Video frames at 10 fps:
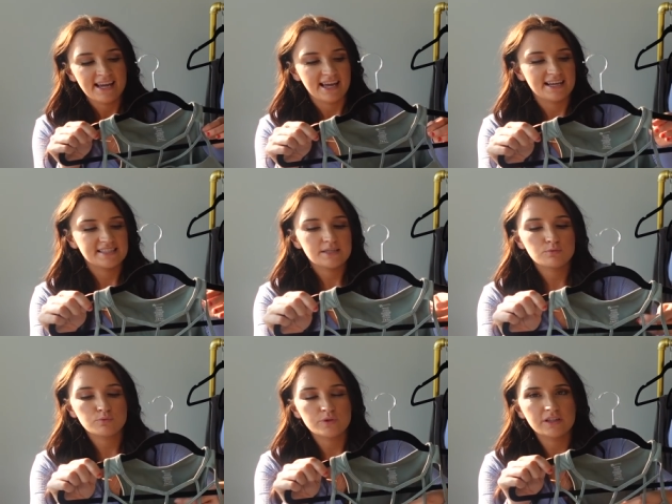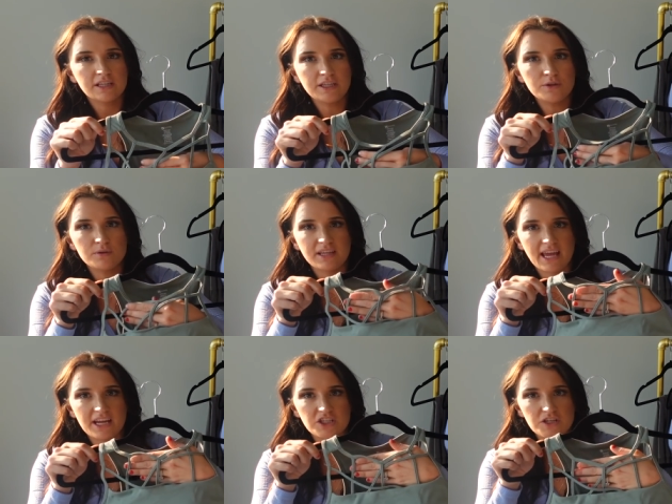It has a really cute
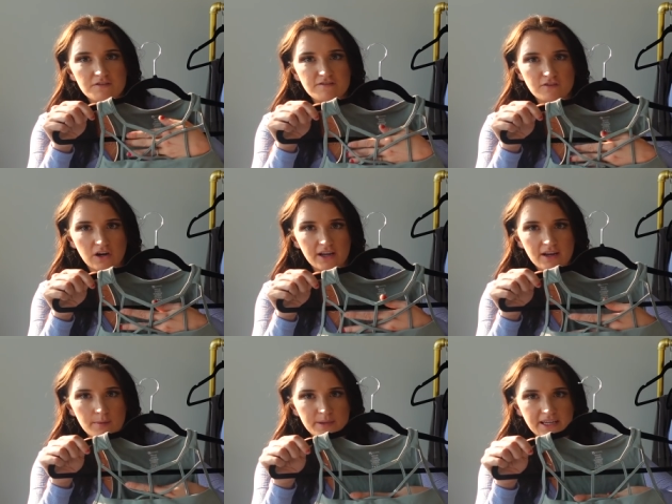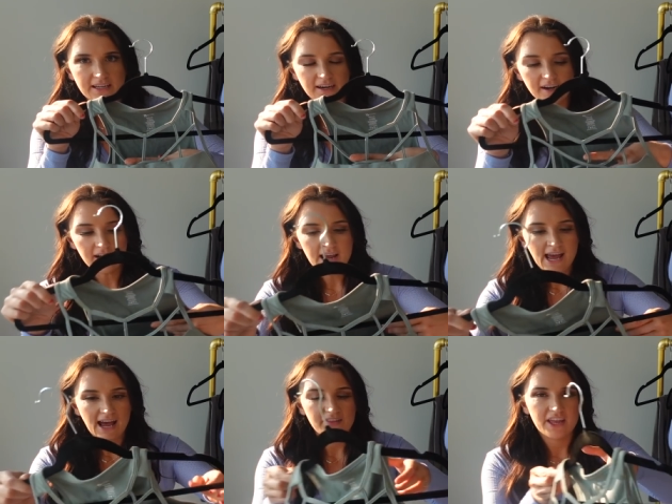cagey front up here,
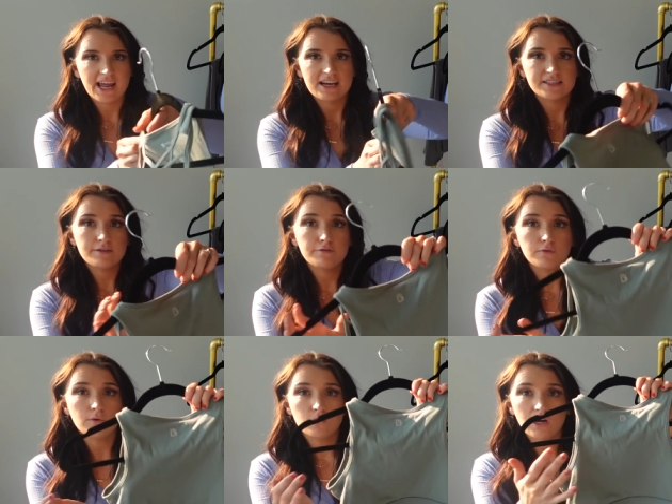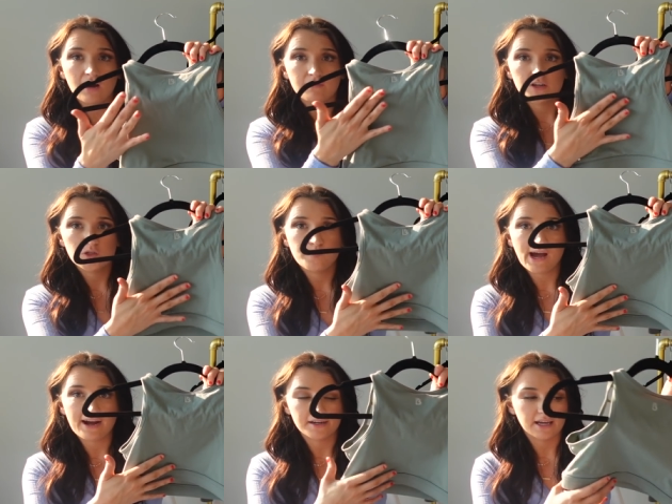and then it has a full coverage
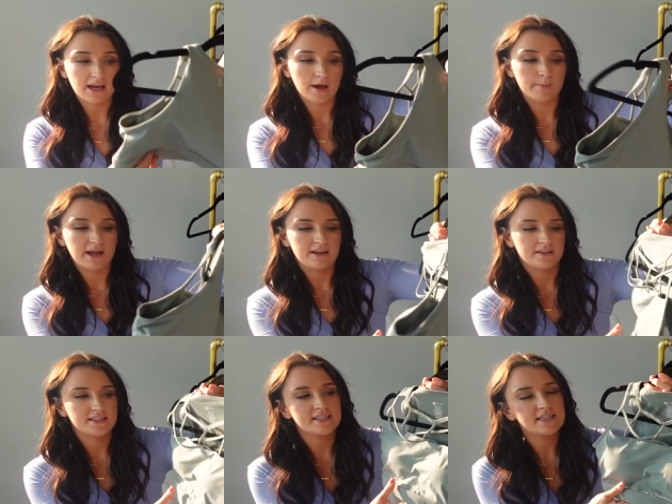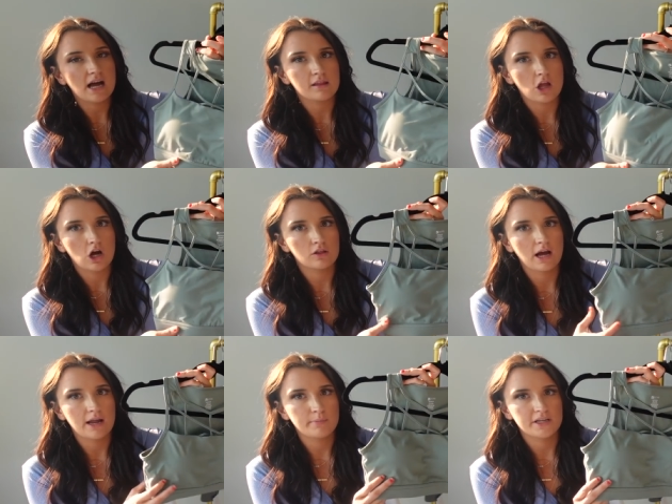back. And this is not long line,